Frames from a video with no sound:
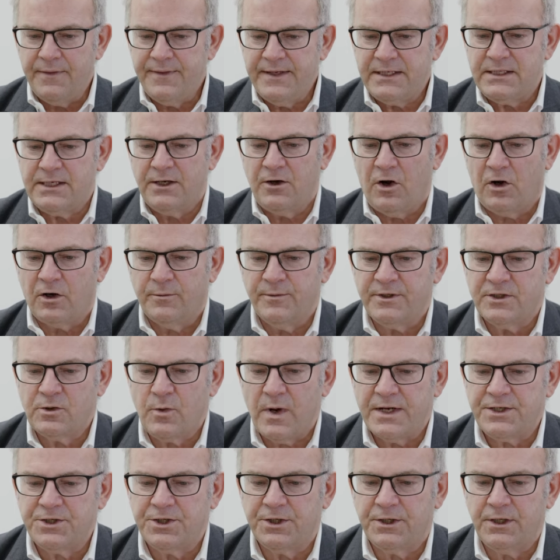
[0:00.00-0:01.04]
This anonymous
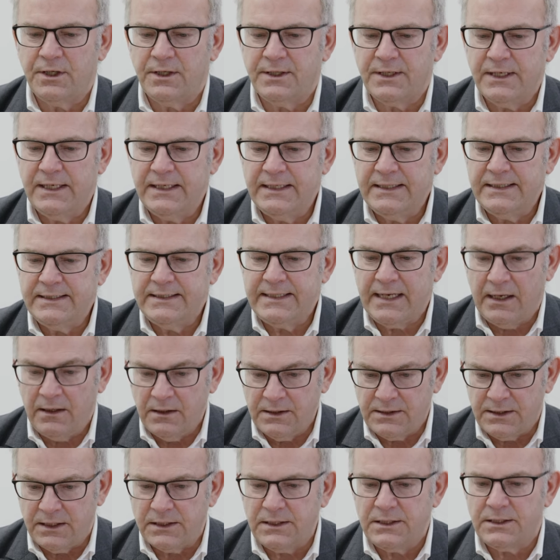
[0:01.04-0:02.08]
questioner
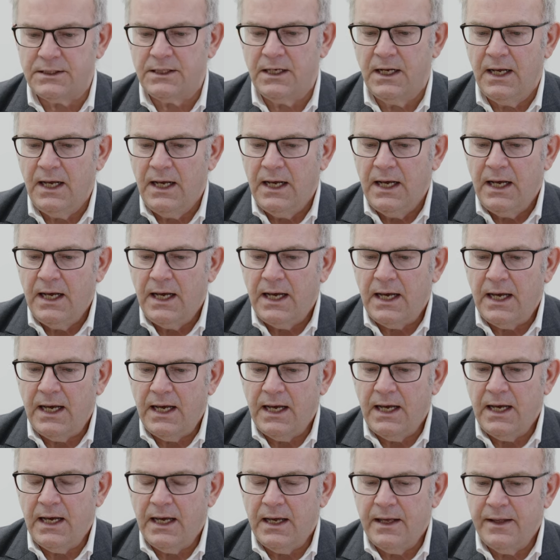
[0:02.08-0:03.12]
tells us
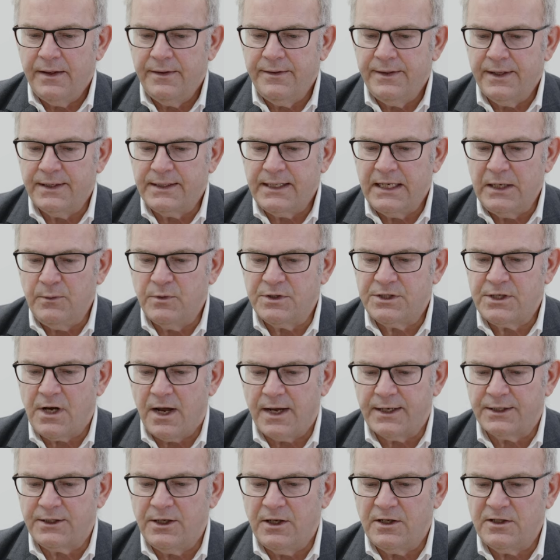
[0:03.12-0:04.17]
that he was
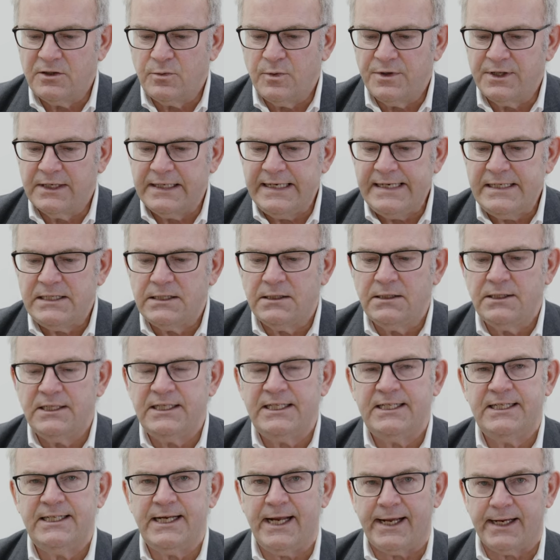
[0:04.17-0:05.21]
diagnosed with Gleason
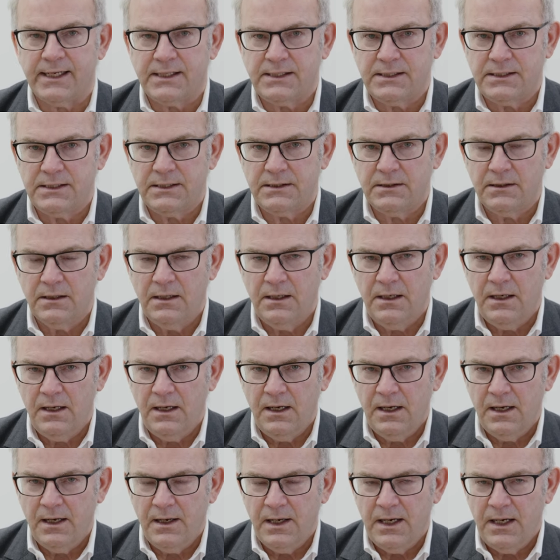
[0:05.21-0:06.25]
6,
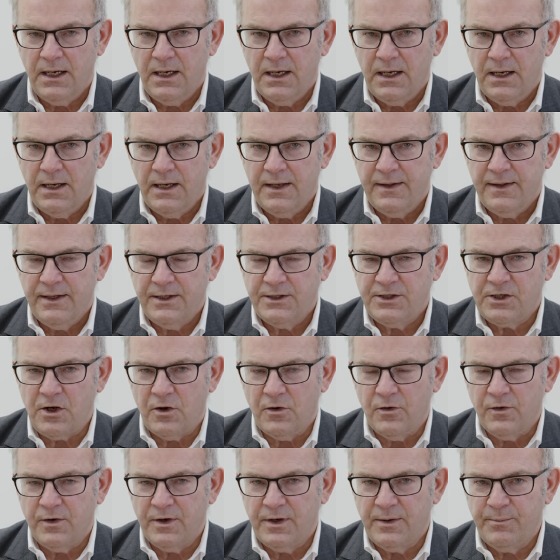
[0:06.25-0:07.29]

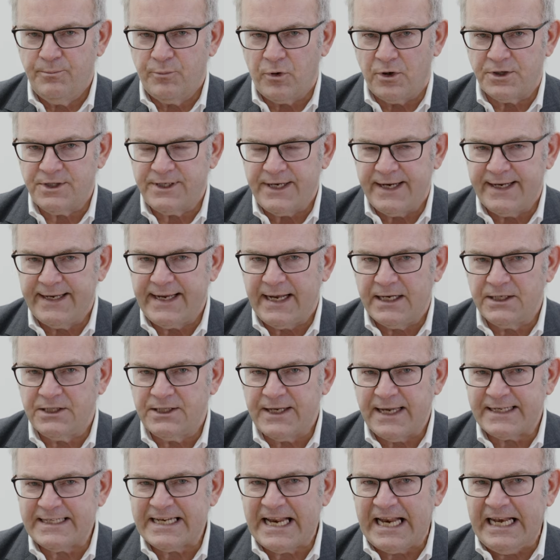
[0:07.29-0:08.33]
so prostate
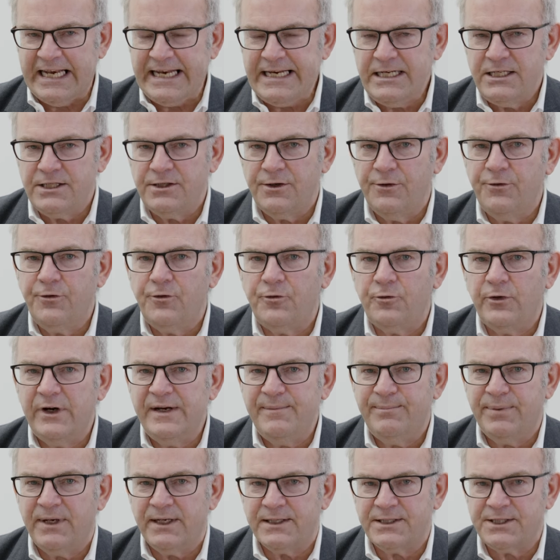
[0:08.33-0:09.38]
cancer. That's Gleason
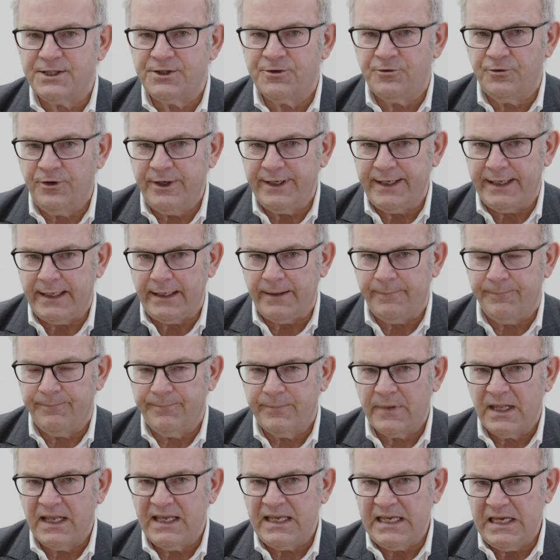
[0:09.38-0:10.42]
3 plus 3
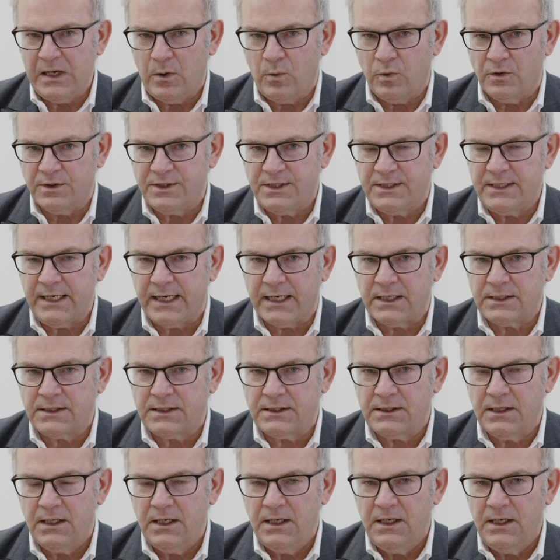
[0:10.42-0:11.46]
equals
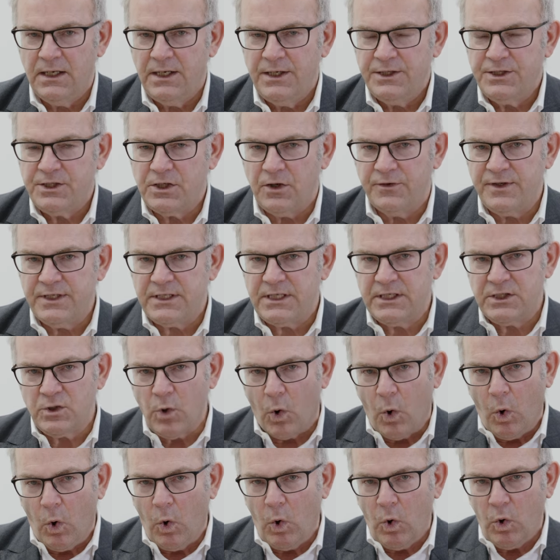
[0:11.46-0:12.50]
6. So this is
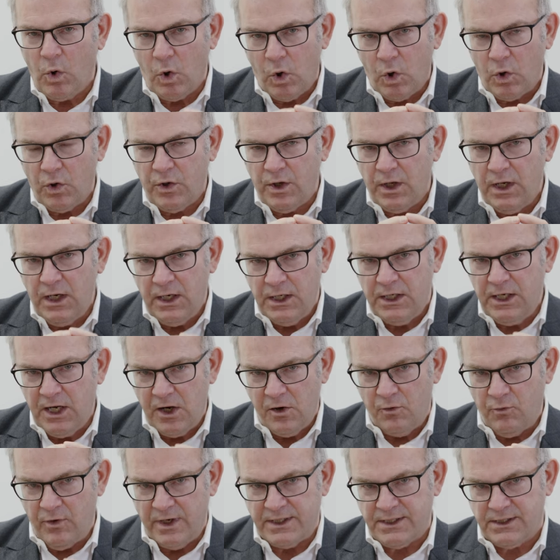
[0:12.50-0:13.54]
all
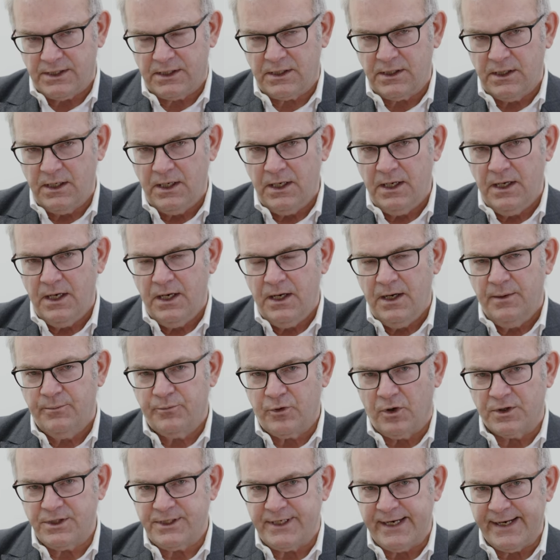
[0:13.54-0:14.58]
low-risk
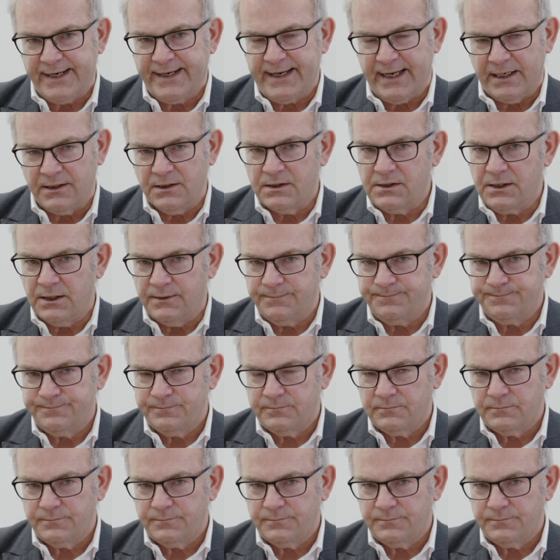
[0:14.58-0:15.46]
prostate cancer.